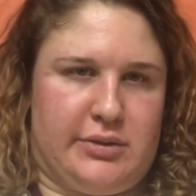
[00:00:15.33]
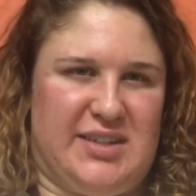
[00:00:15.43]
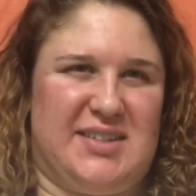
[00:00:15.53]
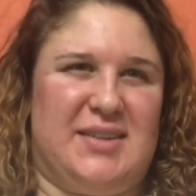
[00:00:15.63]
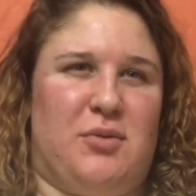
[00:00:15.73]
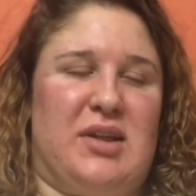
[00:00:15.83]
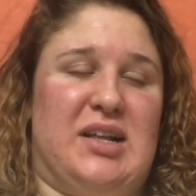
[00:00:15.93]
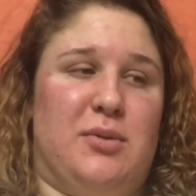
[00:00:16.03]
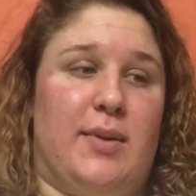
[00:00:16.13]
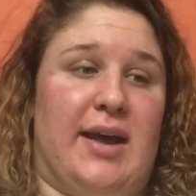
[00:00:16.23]
this is the only
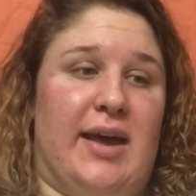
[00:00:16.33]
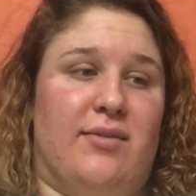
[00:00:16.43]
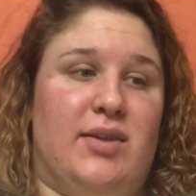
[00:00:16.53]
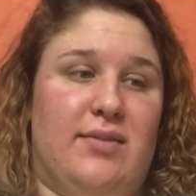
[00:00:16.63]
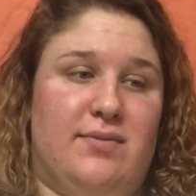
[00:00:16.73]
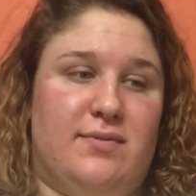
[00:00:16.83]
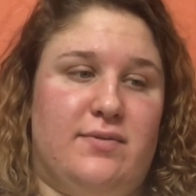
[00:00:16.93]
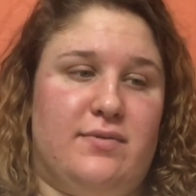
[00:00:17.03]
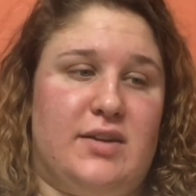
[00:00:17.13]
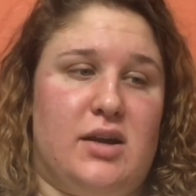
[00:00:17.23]
clean one I have left
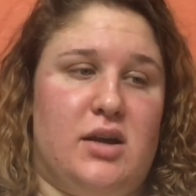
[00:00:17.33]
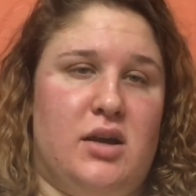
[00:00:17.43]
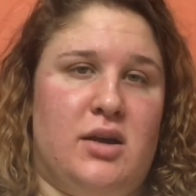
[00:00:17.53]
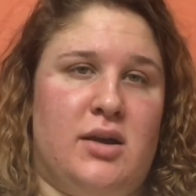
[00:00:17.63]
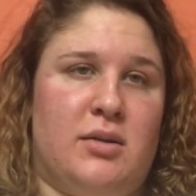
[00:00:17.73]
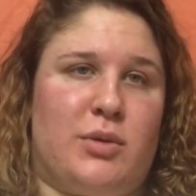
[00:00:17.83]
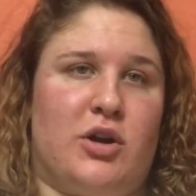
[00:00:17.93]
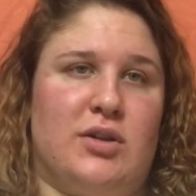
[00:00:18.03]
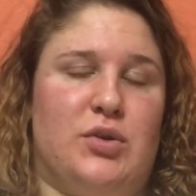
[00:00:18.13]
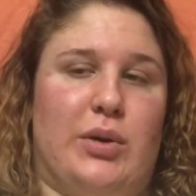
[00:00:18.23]
and I'm
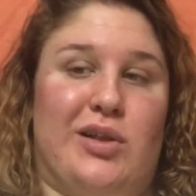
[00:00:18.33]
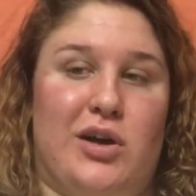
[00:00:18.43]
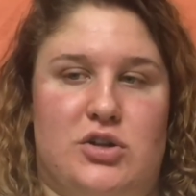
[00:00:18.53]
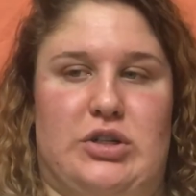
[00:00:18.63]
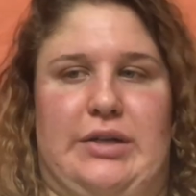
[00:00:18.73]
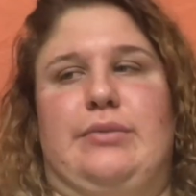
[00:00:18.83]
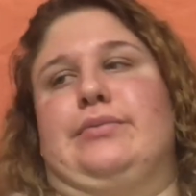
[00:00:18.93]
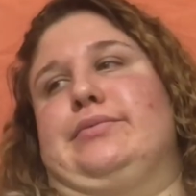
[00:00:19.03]
currently doing laundry.